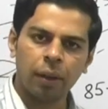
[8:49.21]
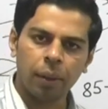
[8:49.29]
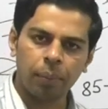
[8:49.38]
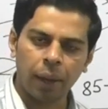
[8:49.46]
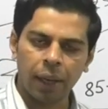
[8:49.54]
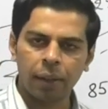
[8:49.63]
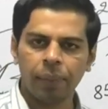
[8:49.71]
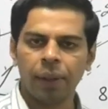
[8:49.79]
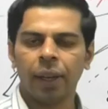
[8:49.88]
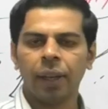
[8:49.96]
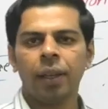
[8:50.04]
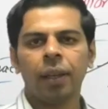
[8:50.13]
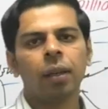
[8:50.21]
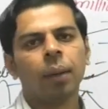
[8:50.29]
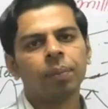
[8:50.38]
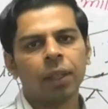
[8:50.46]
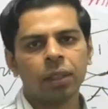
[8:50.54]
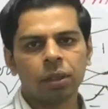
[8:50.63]
might be raining,
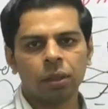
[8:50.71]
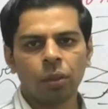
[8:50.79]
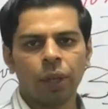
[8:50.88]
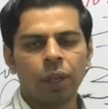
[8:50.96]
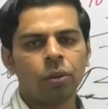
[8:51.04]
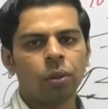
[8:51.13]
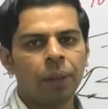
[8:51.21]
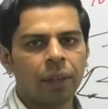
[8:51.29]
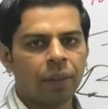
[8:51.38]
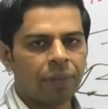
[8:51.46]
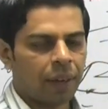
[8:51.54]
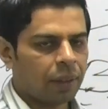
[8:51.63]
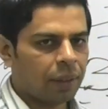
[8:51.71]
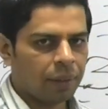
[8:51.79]
it is going to be effective.